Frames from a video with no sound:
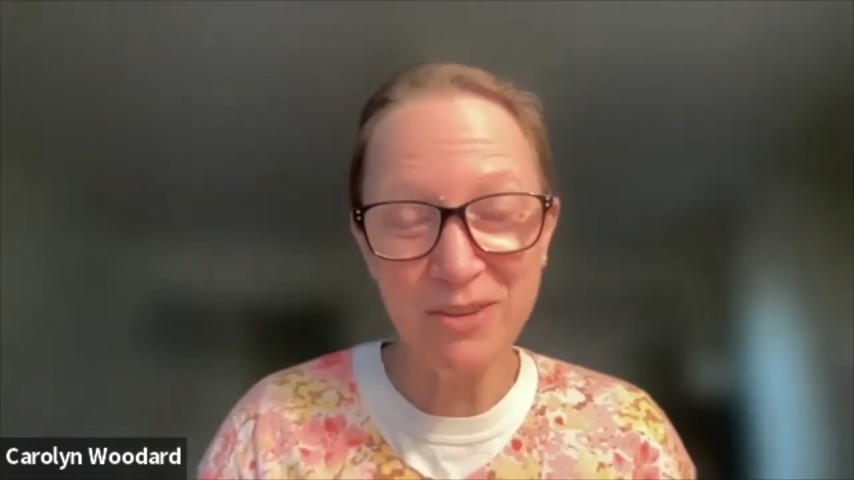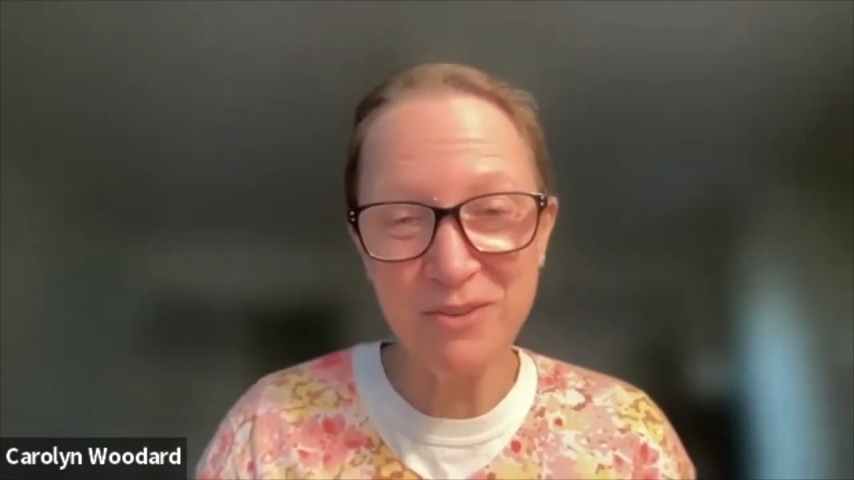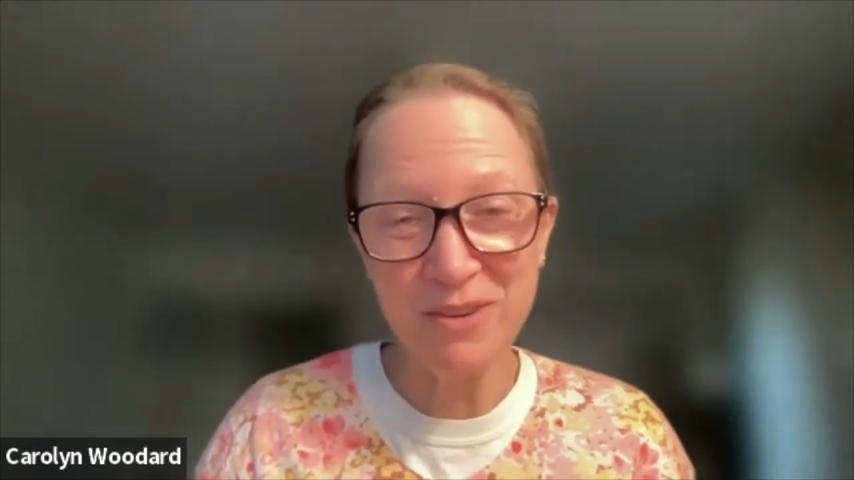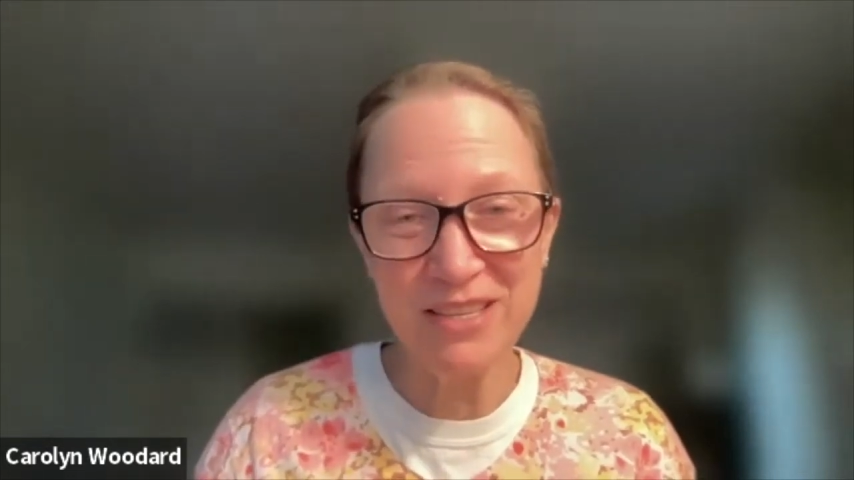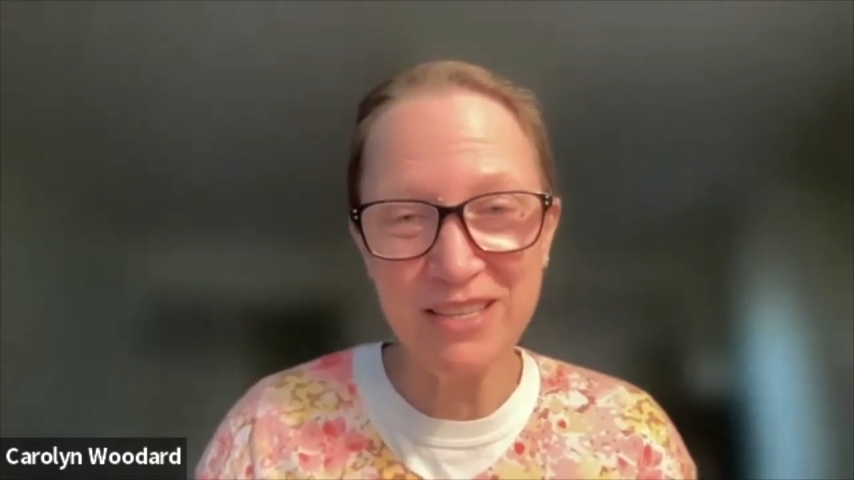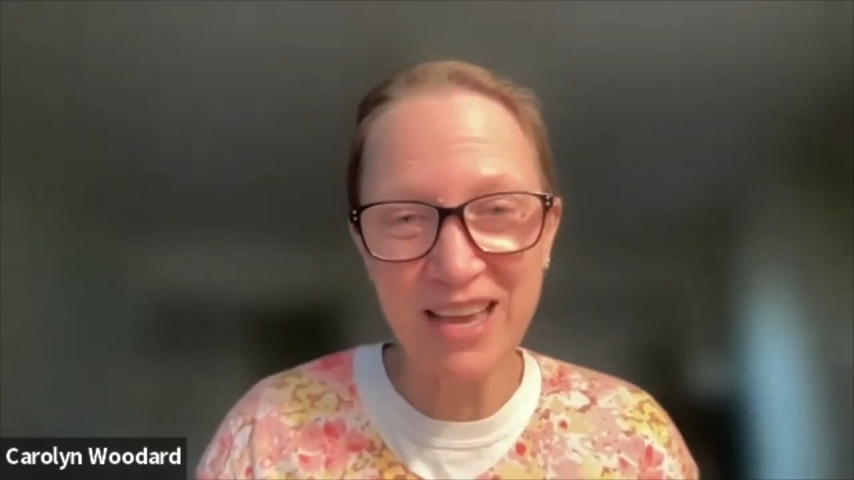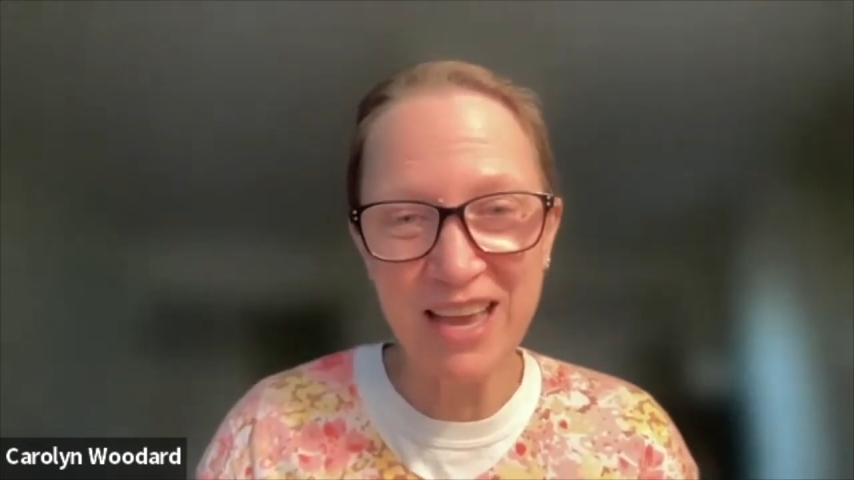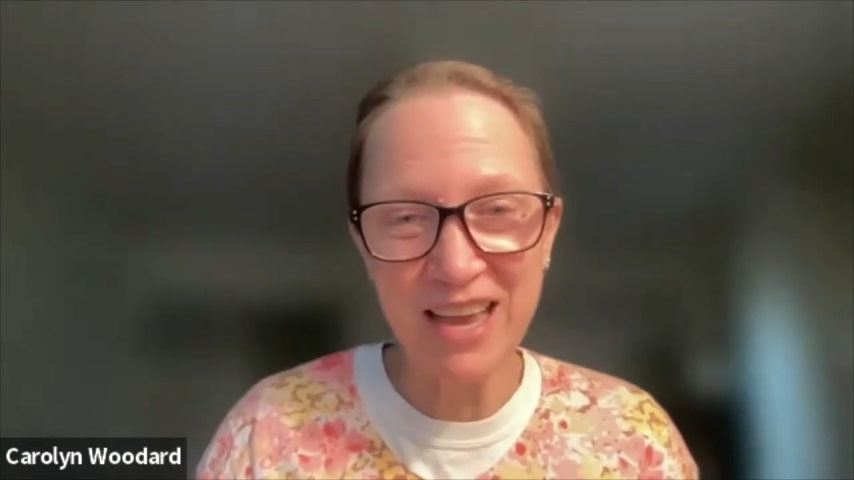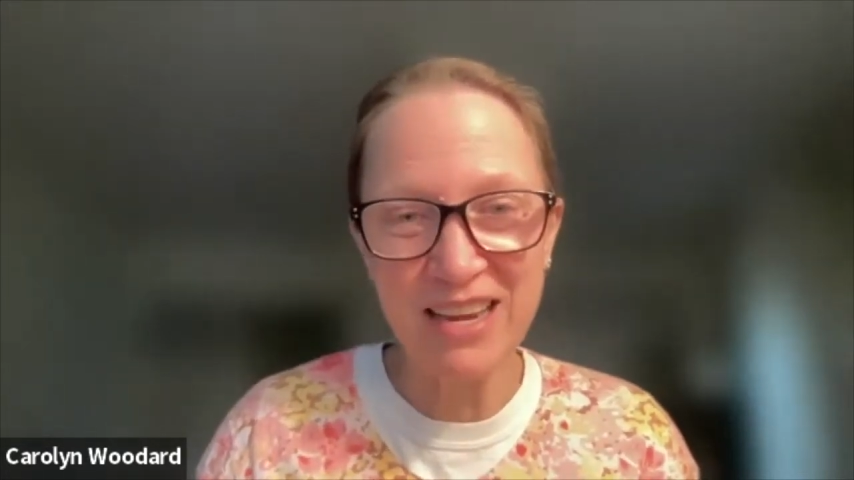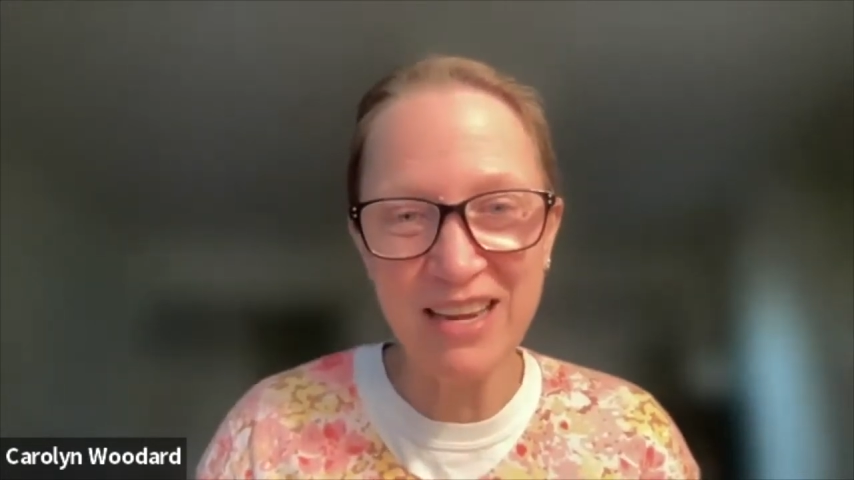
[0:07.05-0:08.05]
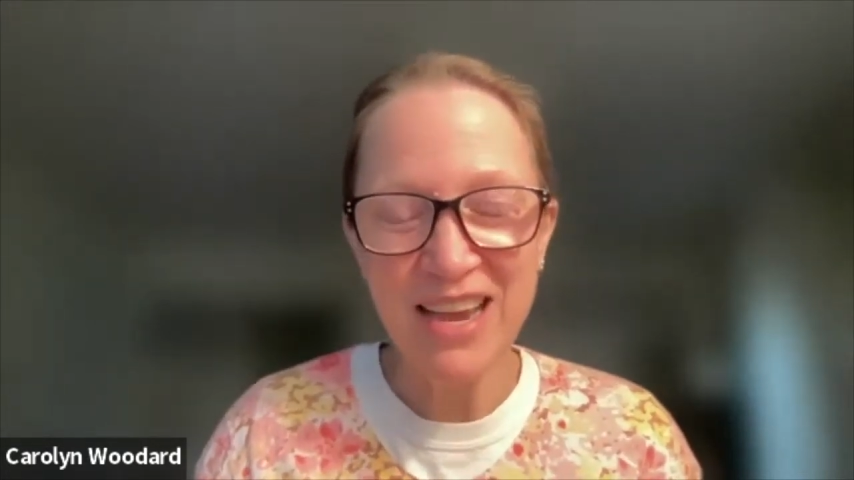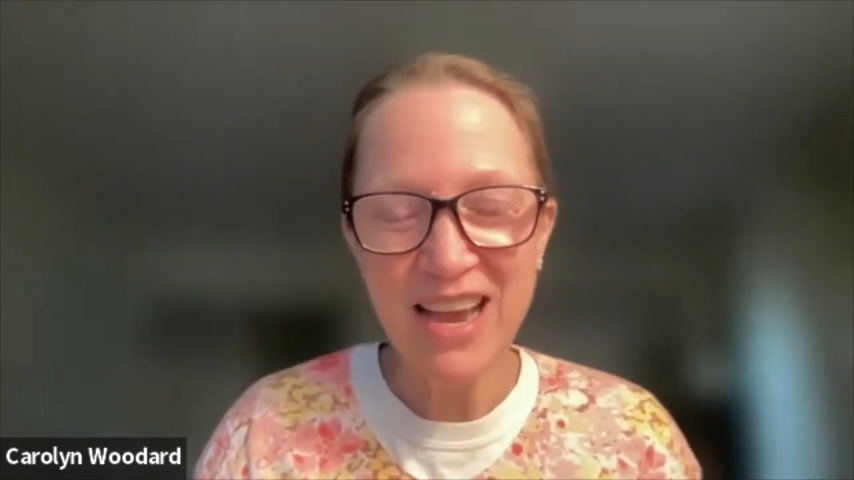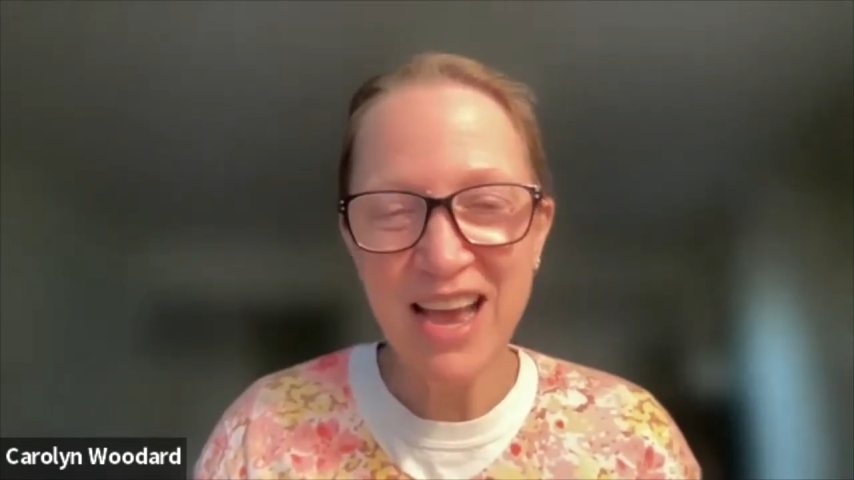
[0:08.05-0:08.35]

who is an